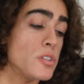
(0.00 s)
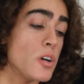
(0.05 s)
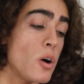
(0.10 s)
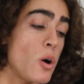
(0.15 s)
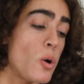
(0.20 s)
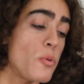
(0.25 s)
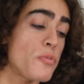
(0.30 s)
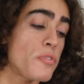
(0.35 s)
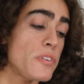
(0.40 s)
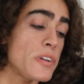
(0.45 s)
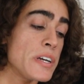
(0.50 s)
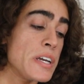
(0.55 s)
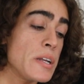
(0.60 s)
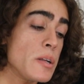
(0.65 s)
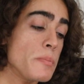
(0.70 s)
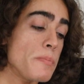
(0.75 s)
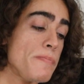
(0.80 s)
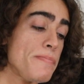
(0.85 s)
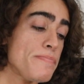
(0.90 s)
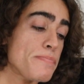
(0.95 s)
So
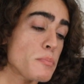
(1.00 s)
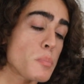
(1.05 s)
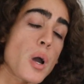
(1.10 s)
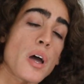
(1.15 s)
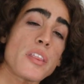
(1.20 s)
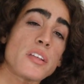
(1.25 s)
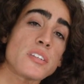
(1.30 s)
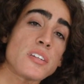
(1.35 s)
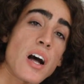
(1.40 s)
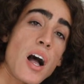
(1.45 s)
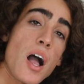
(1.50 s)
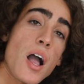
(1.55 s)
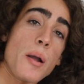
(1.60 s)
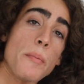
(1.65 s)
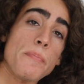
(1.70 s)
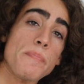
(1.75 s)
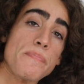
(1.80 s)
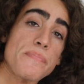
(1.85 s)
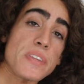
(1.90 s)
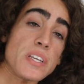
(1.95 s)
hopefully by the
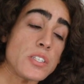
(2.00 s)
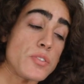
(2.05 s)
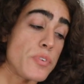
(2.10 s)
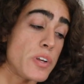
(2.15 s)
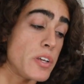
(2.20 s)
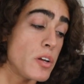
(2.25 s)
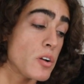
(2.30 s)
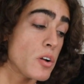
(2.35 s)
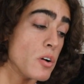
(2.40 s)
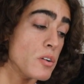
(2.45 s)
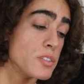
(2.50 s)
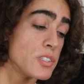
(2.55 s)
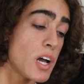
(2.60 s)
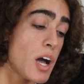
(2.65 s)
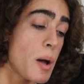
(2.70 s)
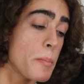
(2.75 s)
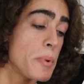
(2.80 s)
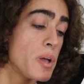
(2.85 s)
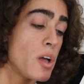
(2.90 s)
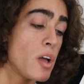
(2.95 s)
time this video goes
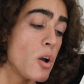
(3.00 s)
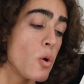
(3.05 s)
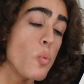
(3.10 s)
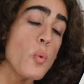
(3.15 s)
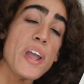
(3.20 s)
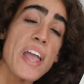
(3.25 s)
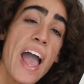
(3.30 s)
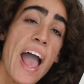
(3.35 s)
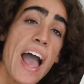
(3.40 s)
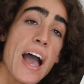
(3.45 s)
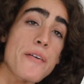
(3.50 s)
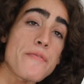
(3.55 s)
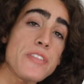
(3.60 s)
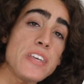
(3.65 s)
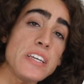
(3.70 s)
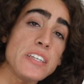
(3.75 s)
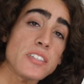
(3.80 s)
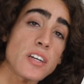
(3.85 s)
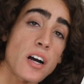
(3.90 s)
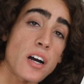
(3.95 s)
up, we
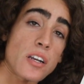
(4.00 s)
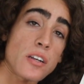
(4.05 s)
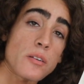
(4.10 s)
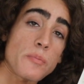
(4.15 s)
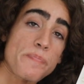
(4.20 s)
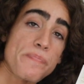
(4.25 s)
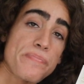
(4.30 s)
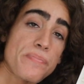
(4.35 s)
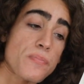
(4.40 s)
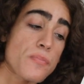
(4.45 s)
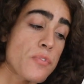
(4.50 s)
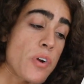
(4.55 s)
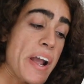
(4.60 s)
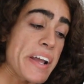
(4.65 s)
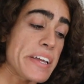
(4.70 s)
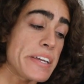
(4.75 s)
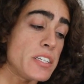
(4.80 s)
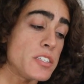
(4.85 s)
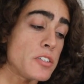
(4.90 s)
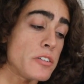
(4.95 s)
have these on
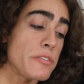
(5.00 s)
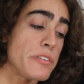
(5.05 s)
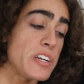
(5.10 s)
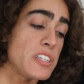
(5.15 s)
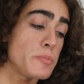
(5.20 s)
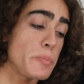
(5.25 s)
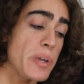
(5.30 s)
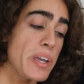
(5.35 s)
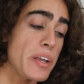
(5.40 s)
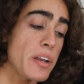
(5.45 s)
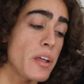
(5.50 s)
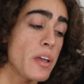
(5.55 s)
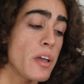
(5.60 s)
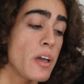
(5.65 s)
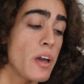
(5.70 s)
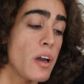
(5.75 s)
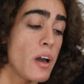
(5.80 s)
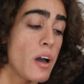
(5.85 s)
Frankie's Free Range Meat.